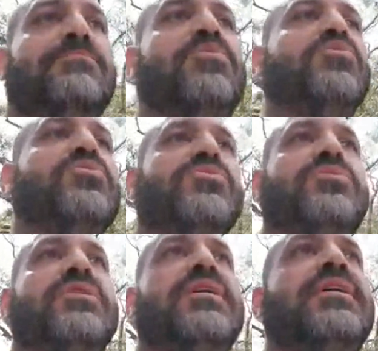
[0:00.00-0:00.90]

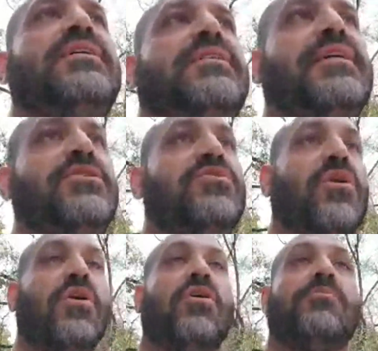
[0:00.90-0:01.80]
pool that you
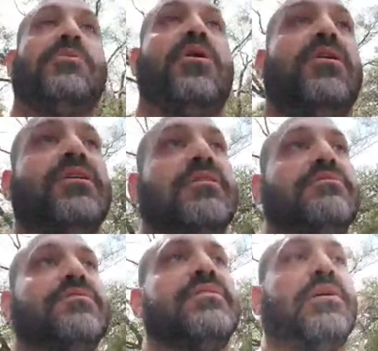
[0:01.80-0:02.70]
are all part
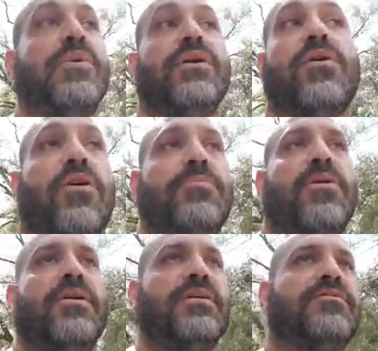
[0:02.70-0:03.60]
of, that we are all
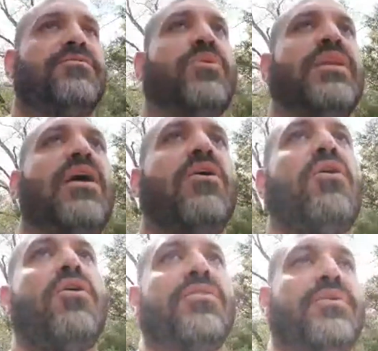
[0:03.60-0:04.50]
part of. We're not
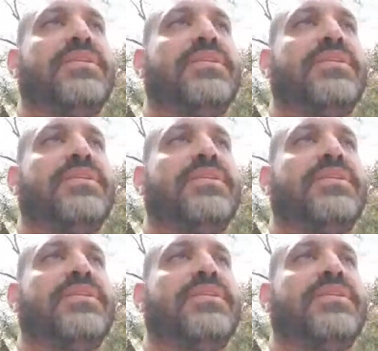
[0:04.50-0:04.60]
all,